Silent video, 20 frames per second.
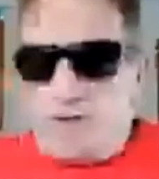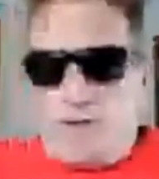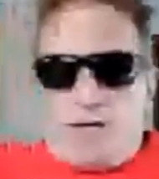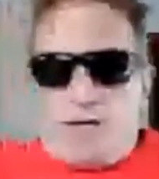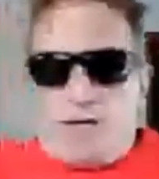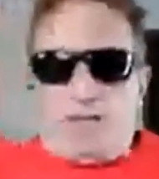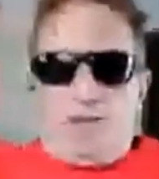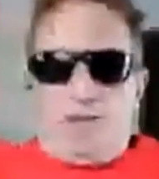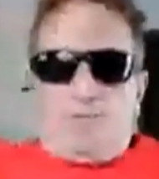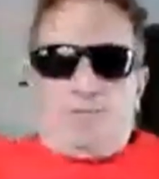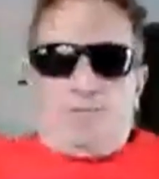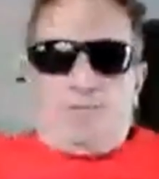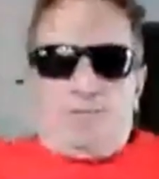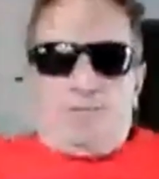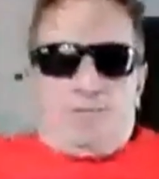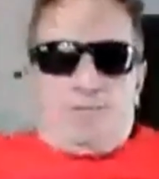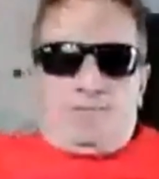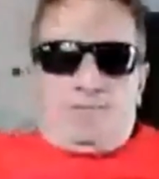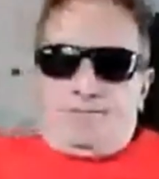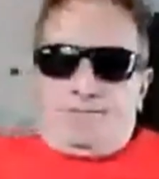God,
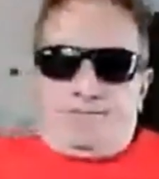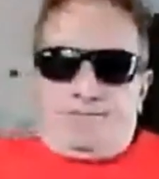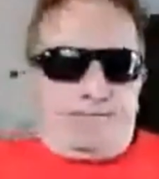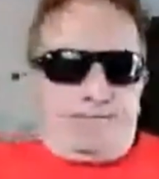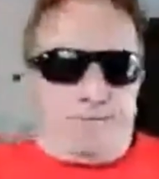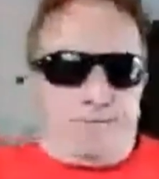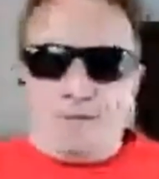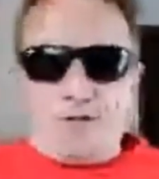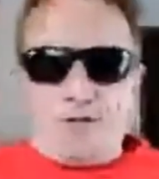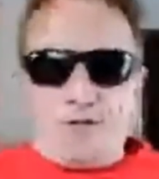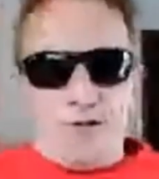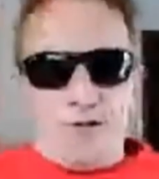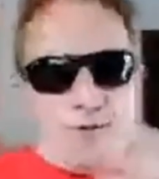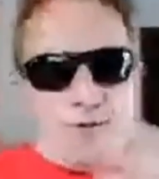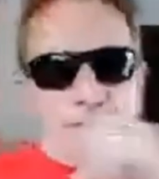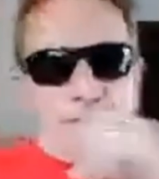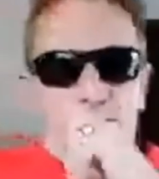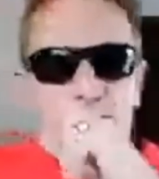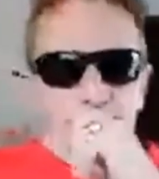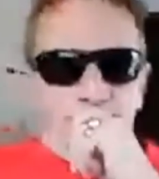
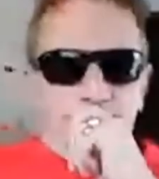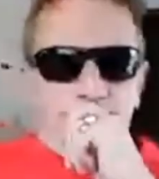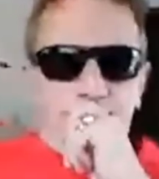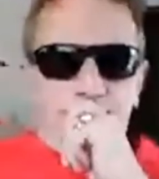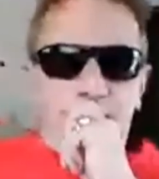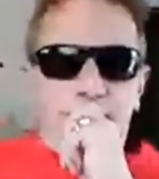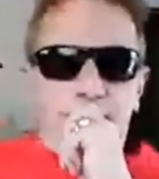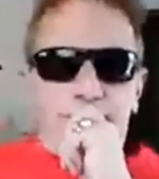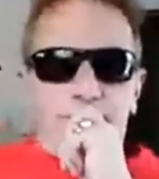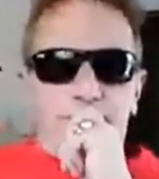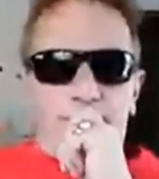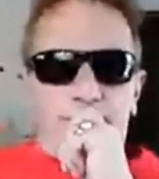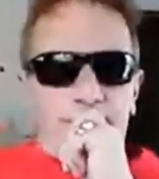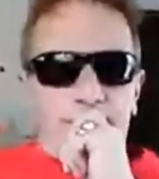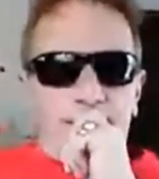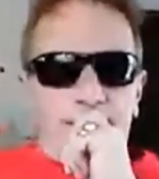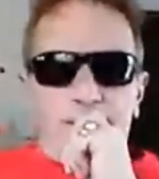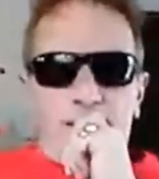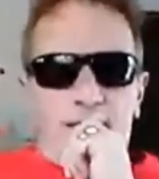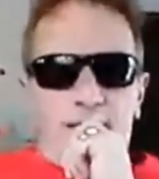so many,
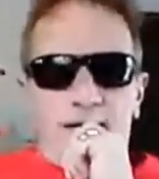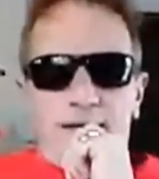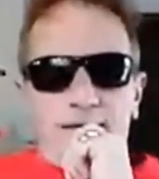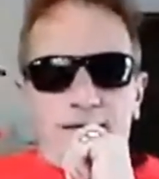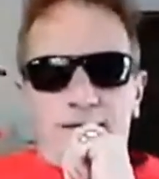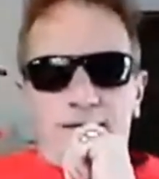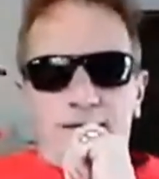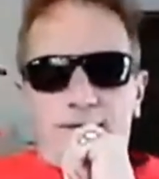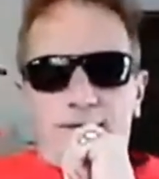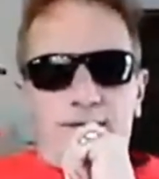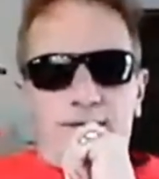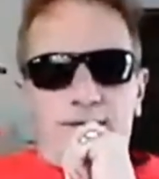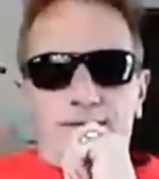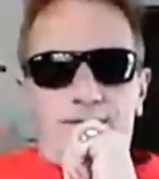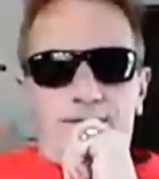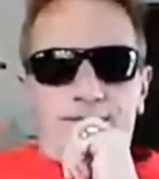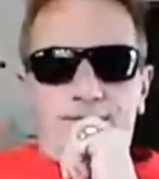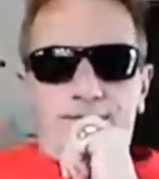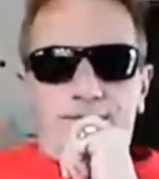so many lies,